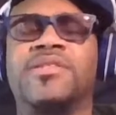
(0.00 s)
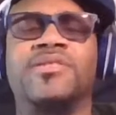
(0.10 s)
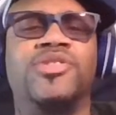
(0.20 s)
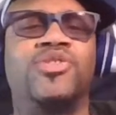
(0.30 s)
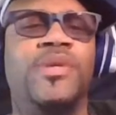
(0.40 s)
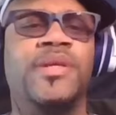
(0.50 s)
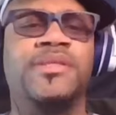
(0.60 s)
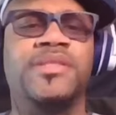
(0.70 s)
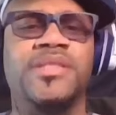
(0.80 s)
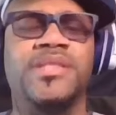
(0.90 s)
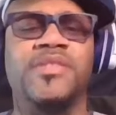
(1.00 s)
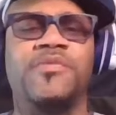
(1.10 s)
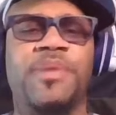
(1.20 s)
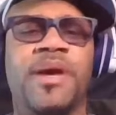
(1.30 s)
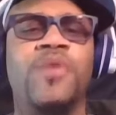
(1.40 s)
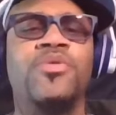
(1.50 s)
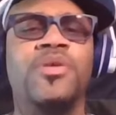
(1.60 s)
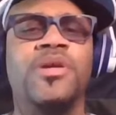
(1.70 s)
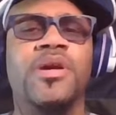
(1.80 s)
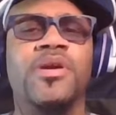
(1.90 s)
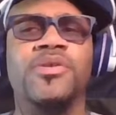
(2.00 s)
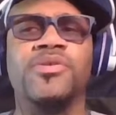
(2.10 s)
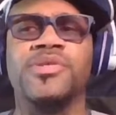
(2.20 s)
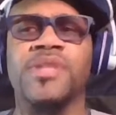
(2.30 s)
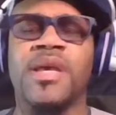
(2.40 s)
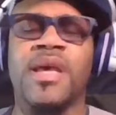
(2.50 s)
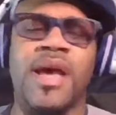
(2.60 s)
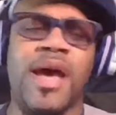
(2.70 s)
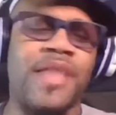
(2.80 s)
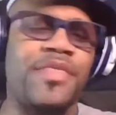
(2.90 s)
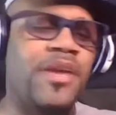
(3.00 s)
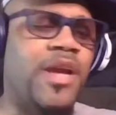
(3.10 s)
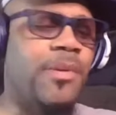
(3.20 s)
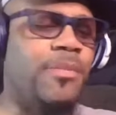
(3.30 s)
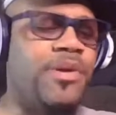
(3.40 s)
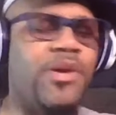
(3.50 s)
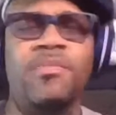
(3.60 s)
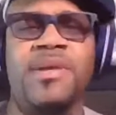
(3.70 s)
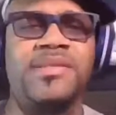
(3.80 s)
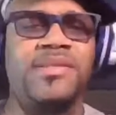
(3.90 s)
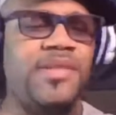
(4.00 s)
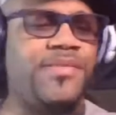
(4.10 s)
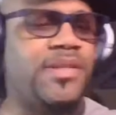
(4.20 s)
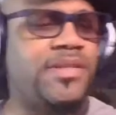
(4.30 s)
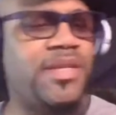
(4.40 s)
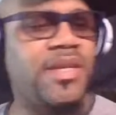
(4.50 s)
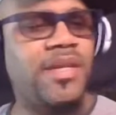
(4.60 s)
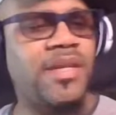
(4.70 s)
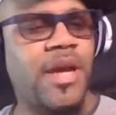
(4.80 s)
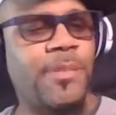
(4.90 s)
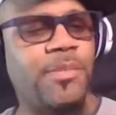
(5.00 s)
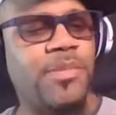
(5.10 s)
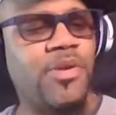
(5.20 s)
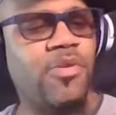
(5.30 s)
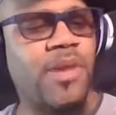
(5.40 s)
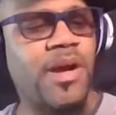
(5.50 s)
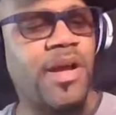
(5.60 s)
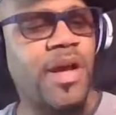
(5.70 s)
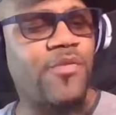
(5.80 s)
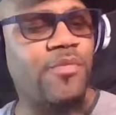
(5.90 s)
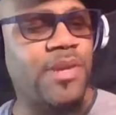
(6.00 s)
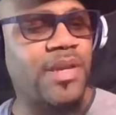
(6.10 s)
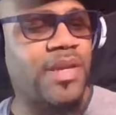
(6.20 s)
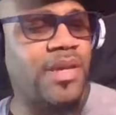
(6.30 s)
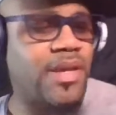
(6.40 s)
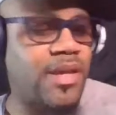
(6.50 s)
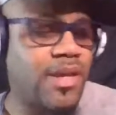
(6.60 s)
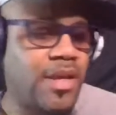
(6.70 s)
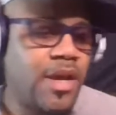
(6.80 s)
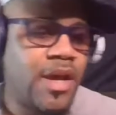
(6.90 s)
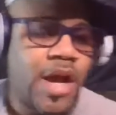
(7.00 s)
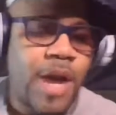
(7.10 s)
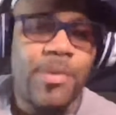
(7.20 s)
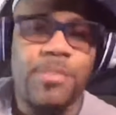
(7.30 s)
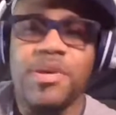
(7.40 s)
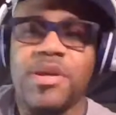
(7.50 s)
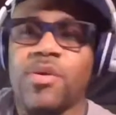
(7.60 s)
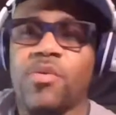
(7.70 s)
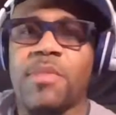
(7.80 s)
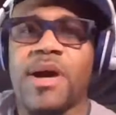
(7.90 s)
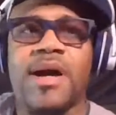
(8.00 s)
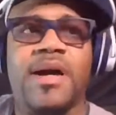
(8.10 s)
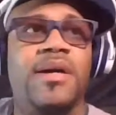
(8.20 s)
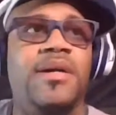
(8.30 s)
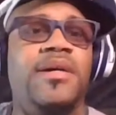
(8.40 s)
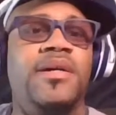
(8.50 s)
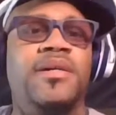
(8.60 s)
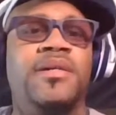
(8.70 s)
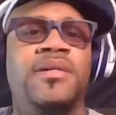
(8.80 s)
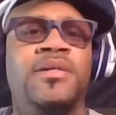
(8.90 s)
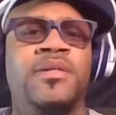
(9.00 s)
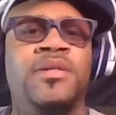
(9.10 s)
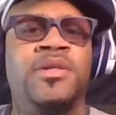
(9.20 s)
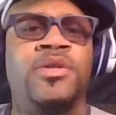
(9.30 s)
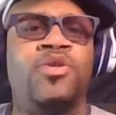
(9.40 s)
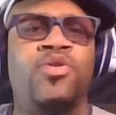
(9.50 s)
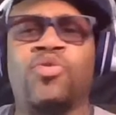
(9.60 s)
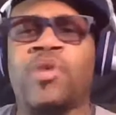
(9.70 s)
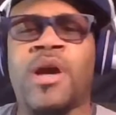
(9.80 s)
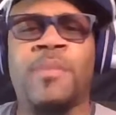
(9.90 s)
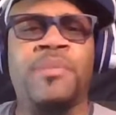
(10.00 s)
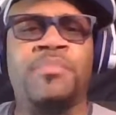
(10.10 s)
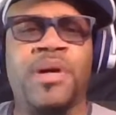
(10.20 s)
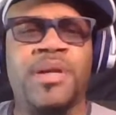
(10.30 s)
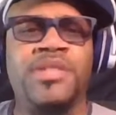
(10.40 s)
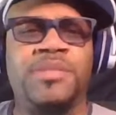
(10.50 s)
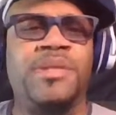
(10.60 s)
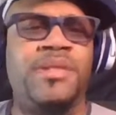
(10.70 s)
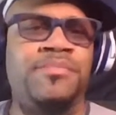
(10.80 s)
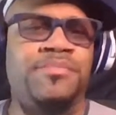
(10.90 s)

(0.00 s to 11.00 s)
the transition of power occurs, I think I'm gonna be on my civics kick. I'm gonna be on my government kick. I'm gonna be on my crime and punishment